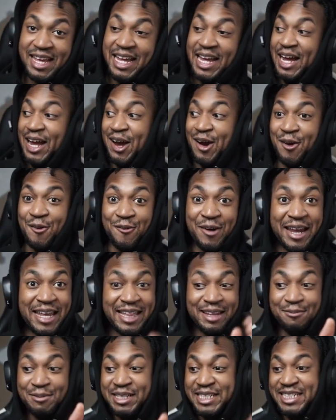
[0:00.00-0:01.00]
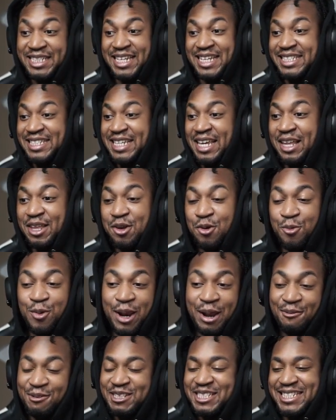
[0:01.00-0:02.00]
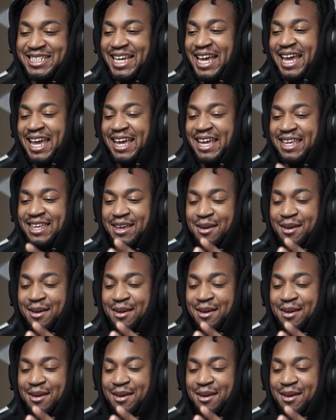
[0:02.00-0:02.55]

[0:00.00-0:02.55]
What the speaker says: All right, let me just continue what I was saying.